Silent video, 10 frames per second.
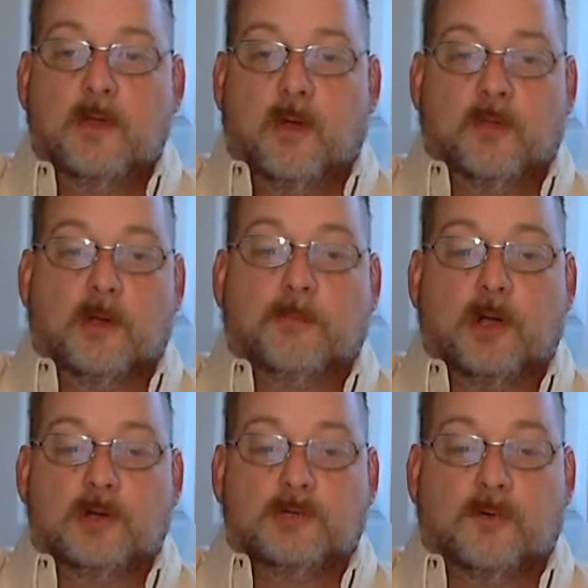on their
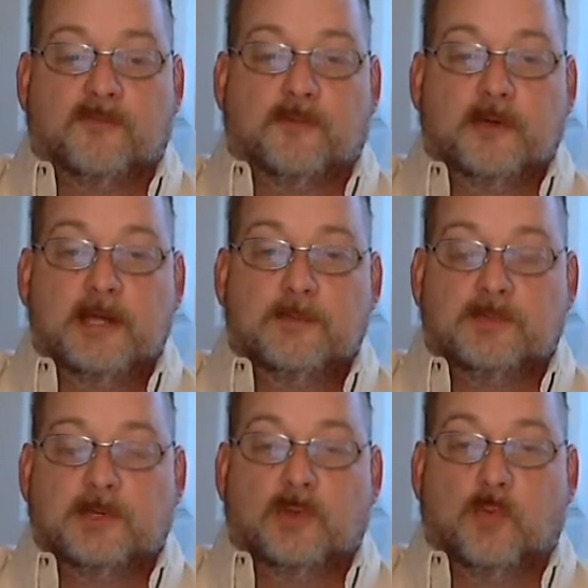personal
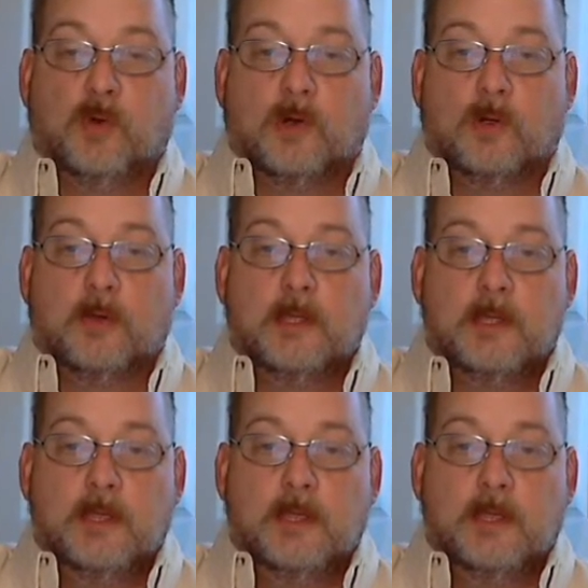freedoms in the world.